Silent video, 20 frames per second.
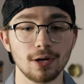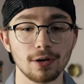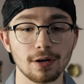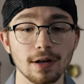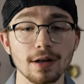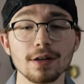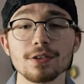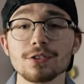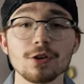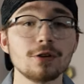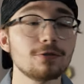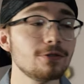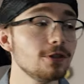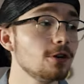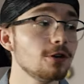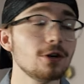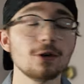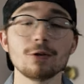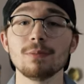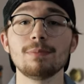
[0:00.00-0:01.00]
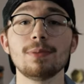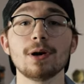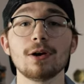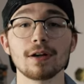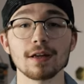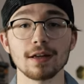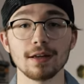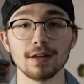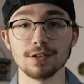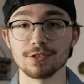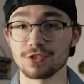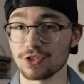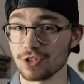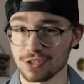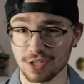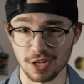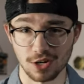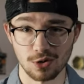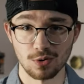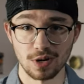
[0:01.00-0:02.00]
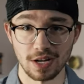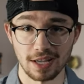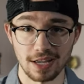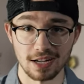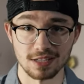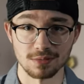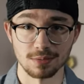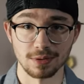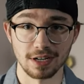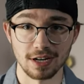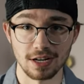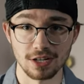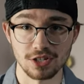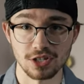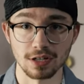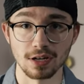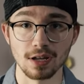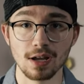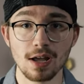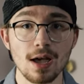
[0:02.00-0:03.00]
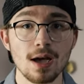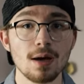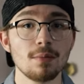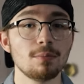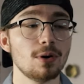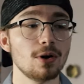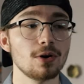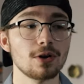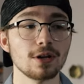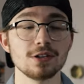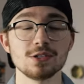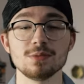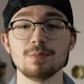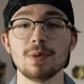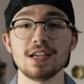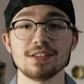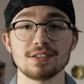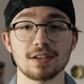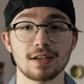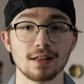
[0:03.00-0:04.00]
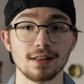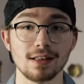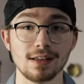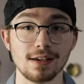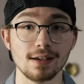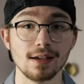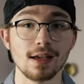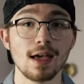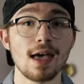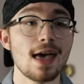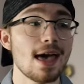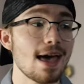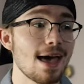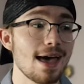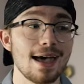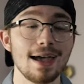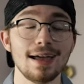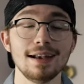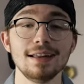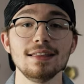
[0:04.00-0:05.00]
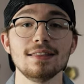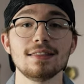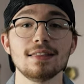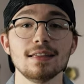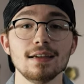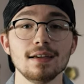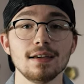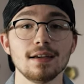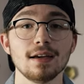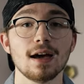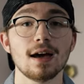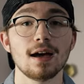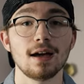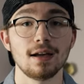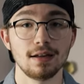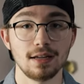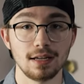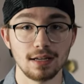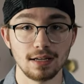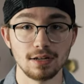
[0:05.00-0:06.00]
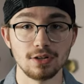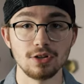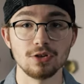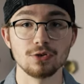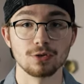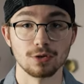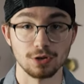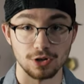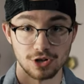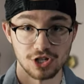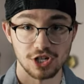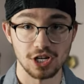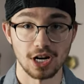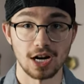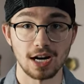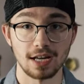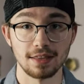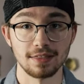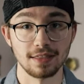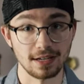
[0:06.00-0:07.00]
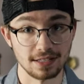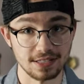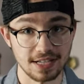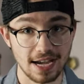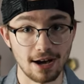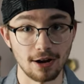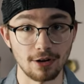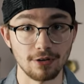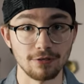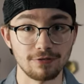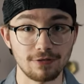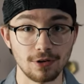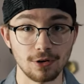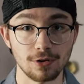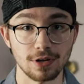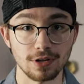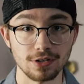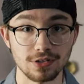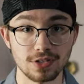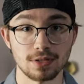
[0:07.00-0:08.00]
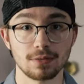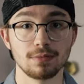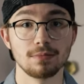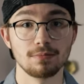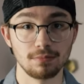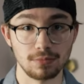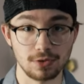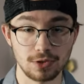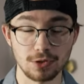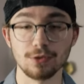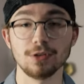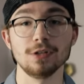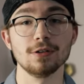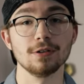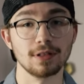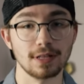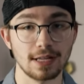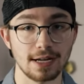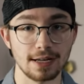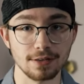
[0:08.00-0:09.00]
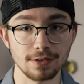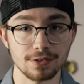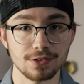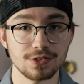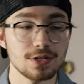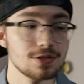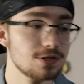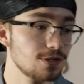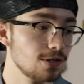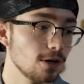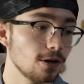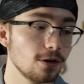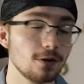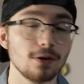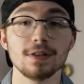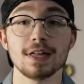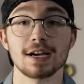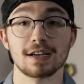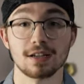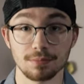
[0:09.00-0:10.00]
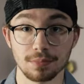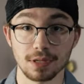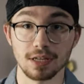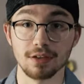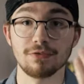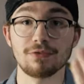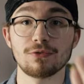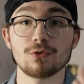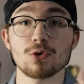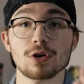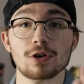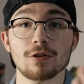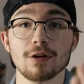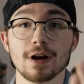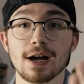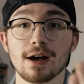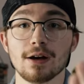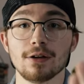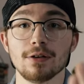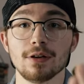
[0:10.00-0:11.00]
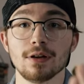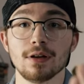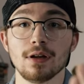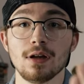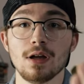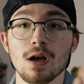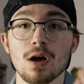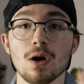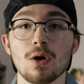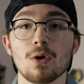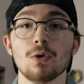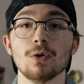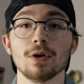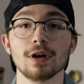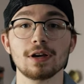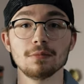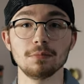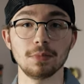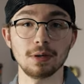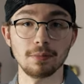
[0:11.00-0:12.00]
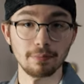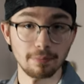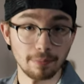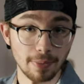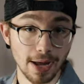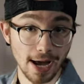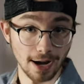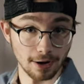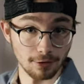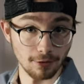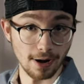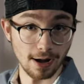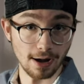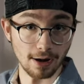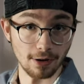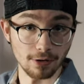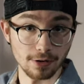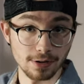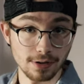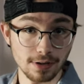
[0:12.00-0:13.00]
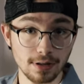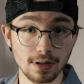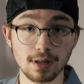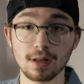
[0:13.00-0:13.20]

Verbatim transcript: bokeh. So if you don't know what bokeh is, just a quick explanation. Bokeh is basically anything in your shot that's out of focus due to your lens. So that could be foreground or it can be background.